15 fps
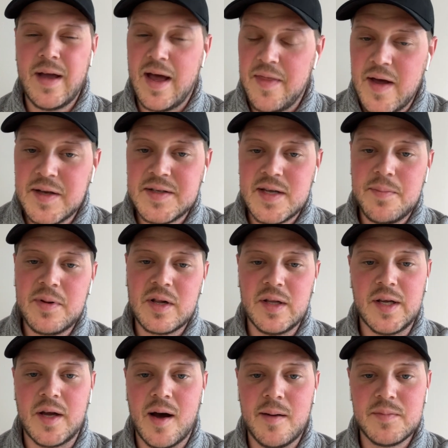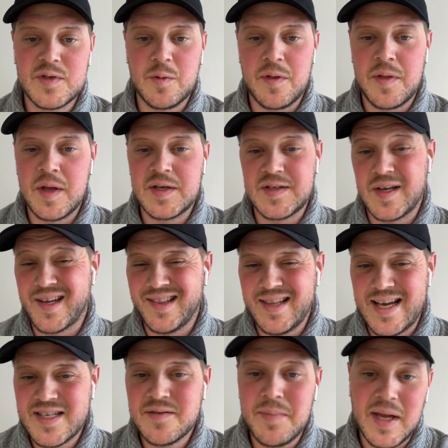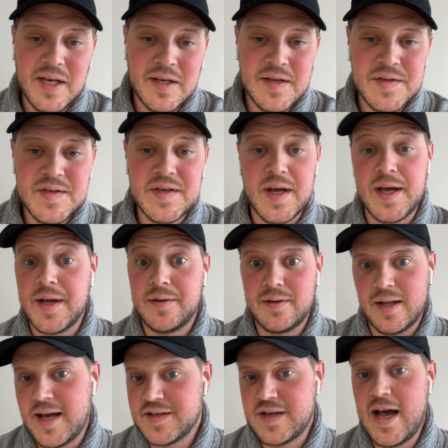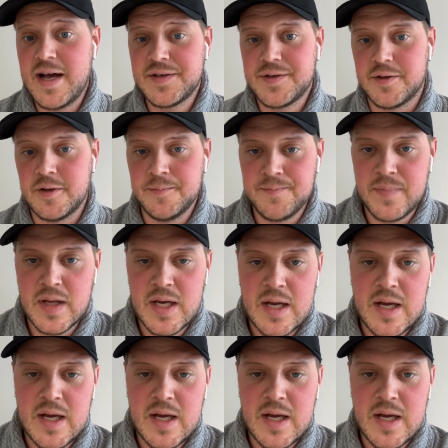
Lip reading: and that typically comes with things like less maintenance and less hassle.